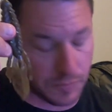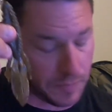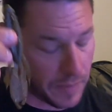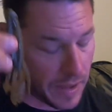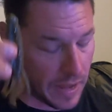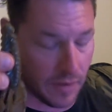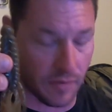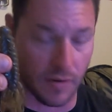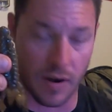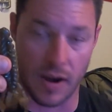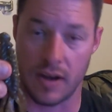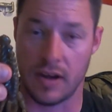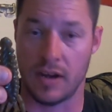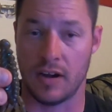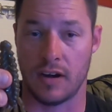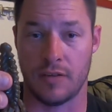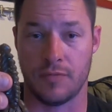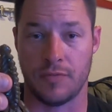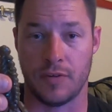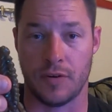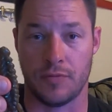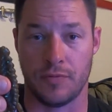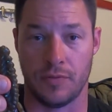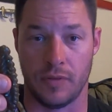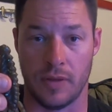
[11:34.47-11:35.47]
bait right here
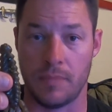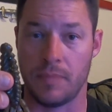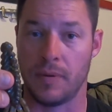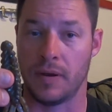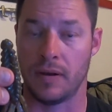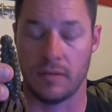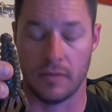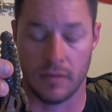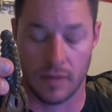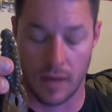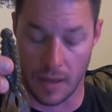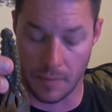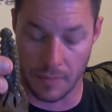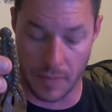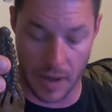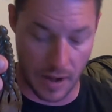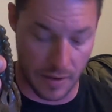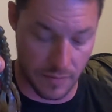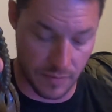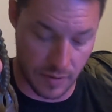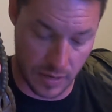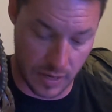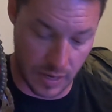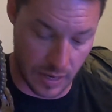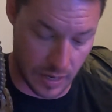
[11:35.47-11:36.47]
if you're flipping. I'm not
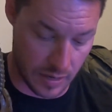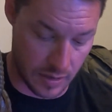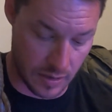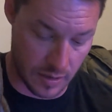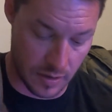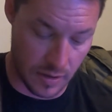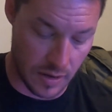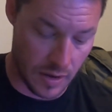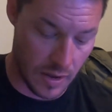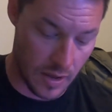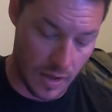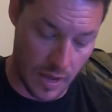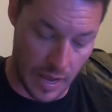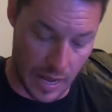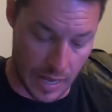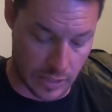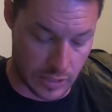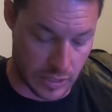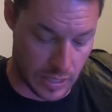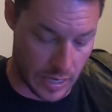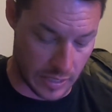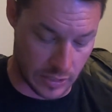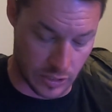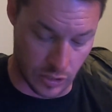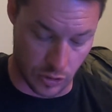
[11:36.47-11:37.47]
even kidding.
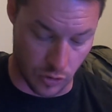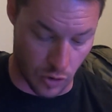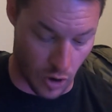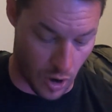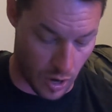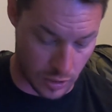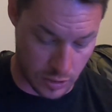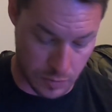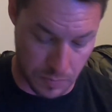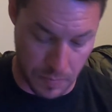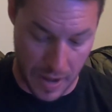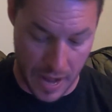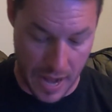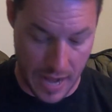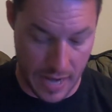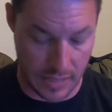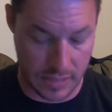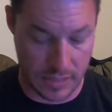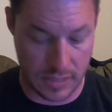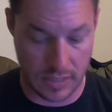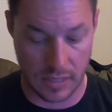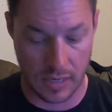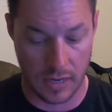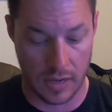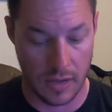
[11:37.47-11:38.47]
It's across
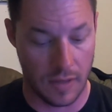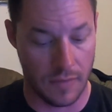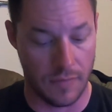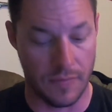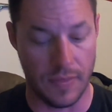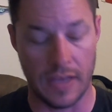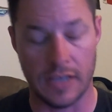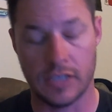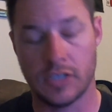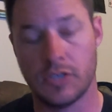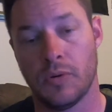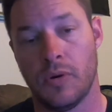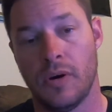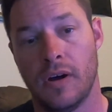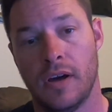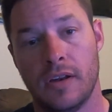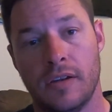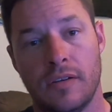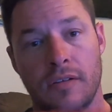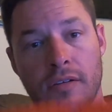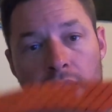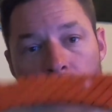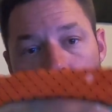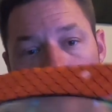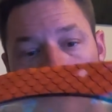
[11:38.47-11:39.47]
baits. This
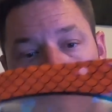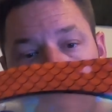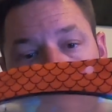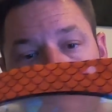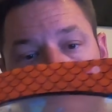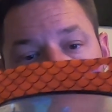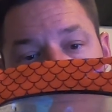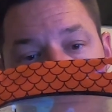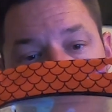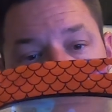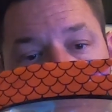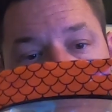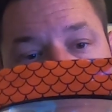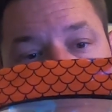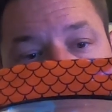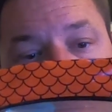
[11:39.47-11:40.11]
one right